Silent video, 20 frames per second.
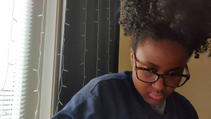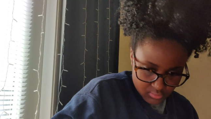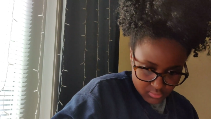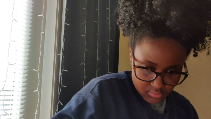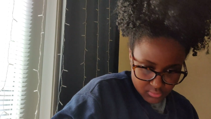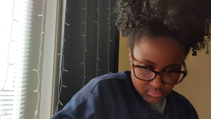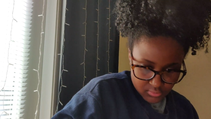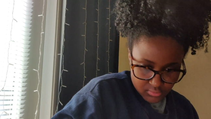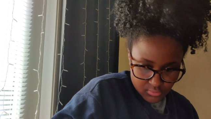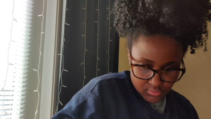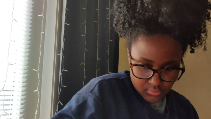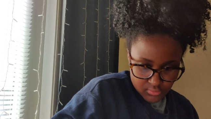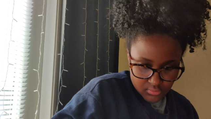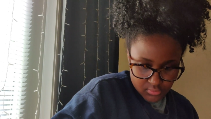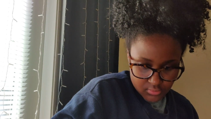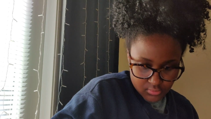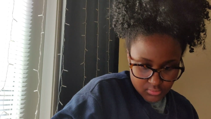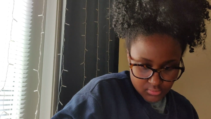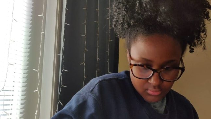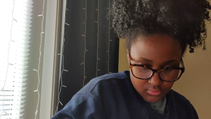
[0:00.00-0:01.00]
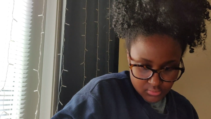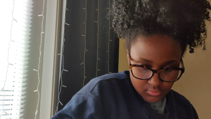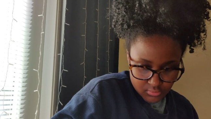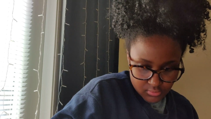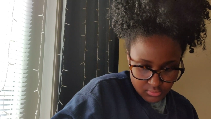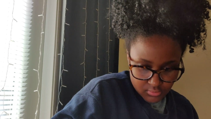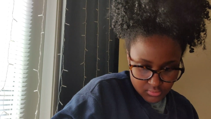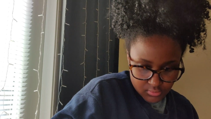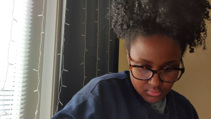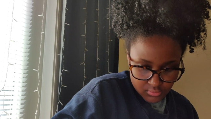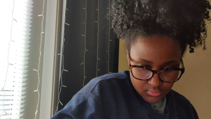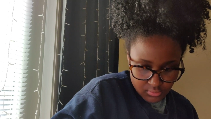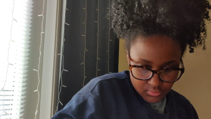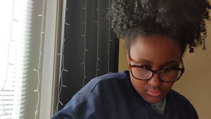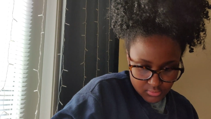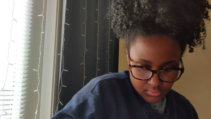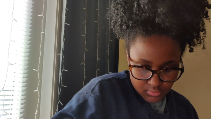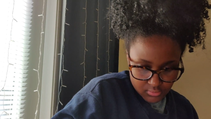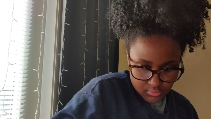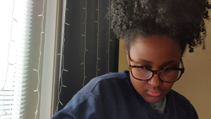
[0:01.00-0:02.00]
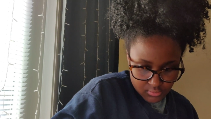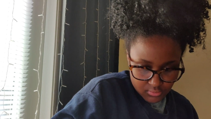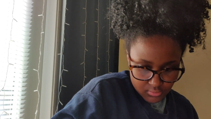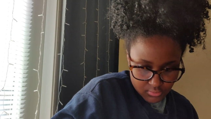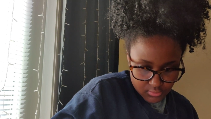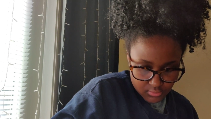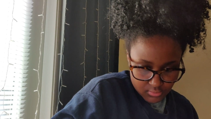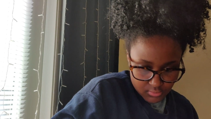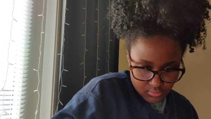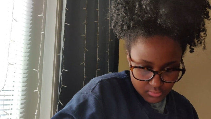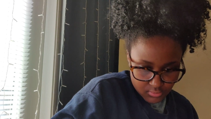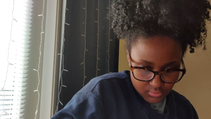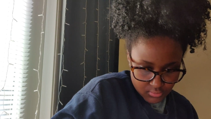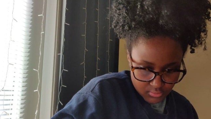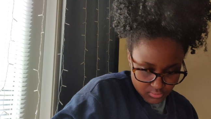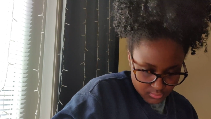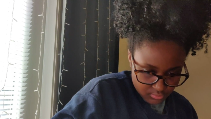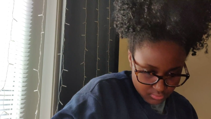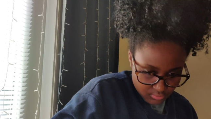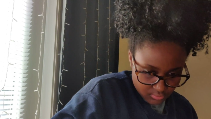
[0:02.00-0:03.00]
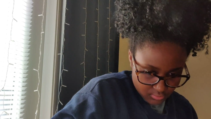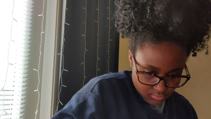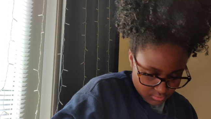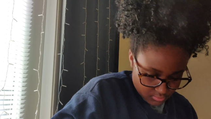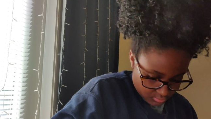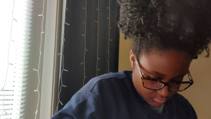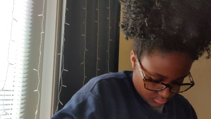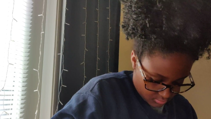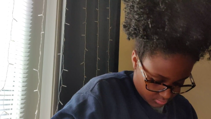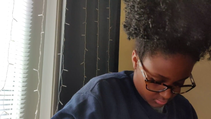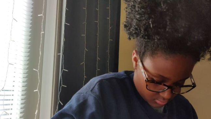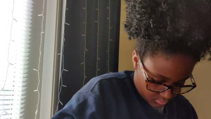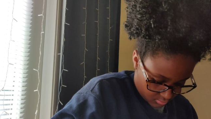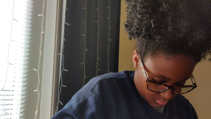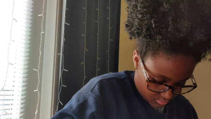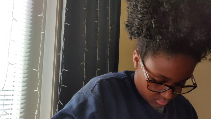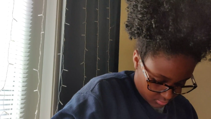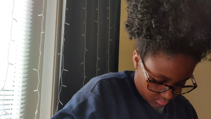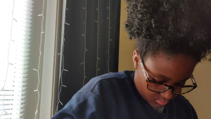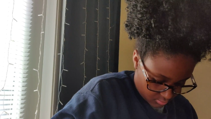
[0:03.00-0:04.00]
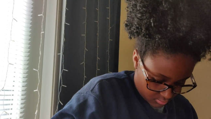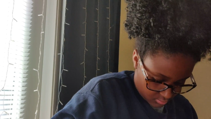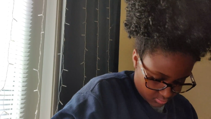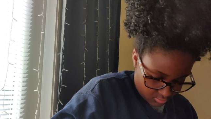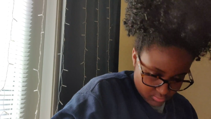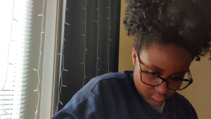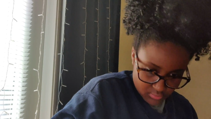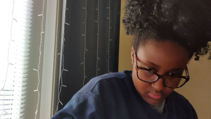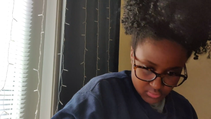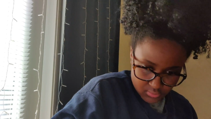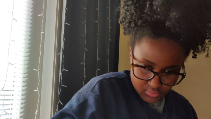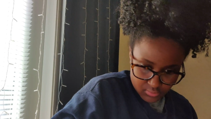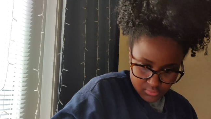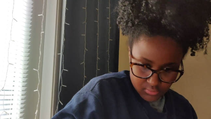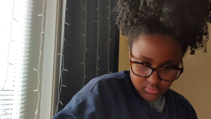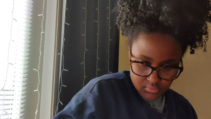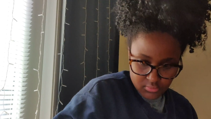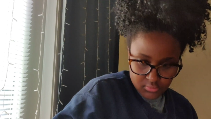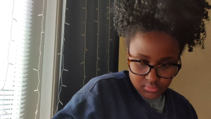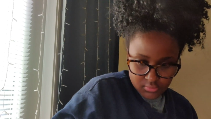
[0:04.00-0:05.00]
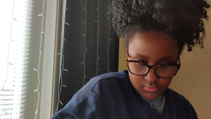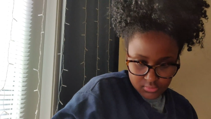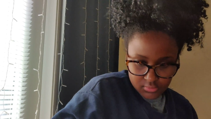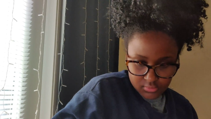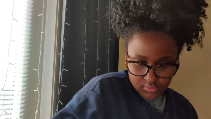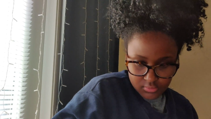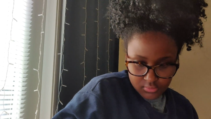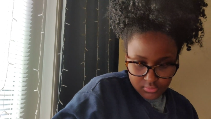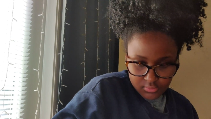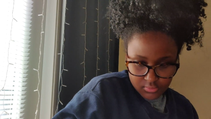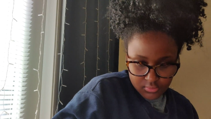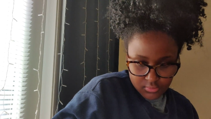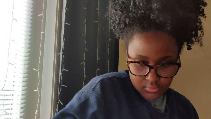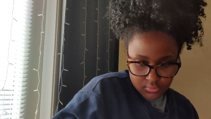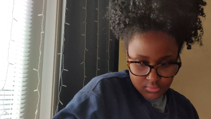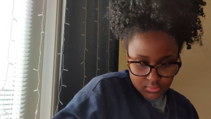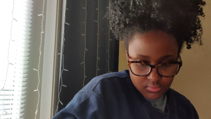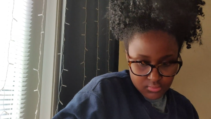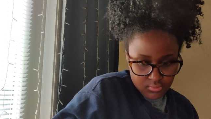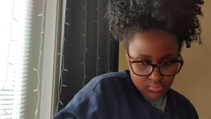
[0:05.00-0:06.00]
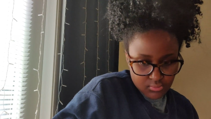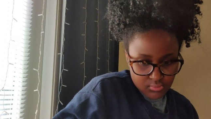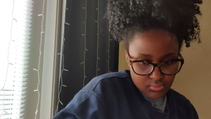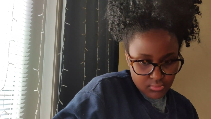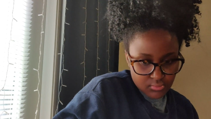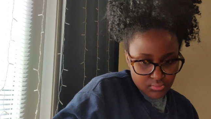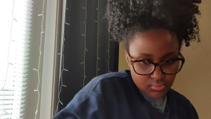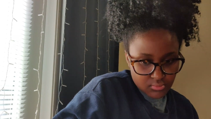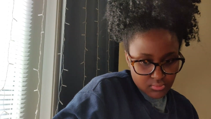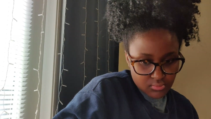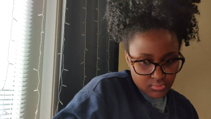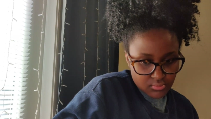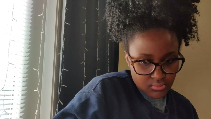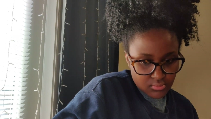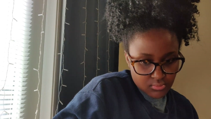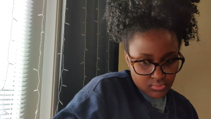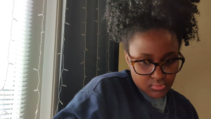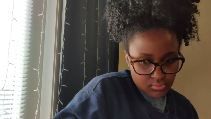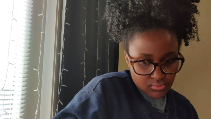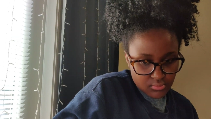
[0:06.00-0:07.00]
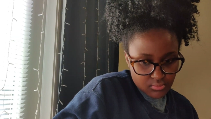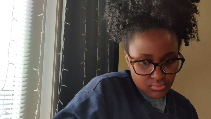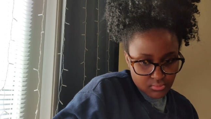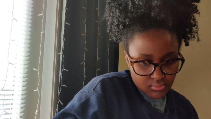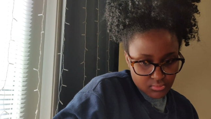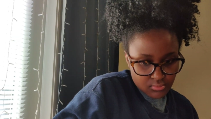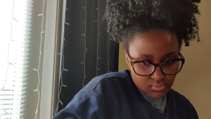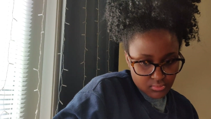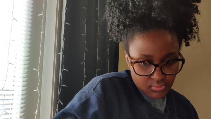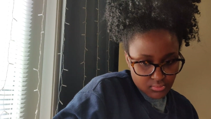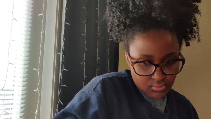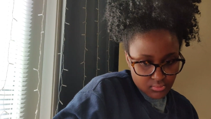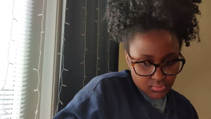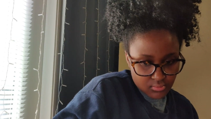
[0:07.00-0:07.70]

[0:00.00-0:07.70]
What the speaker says: (no one is talking)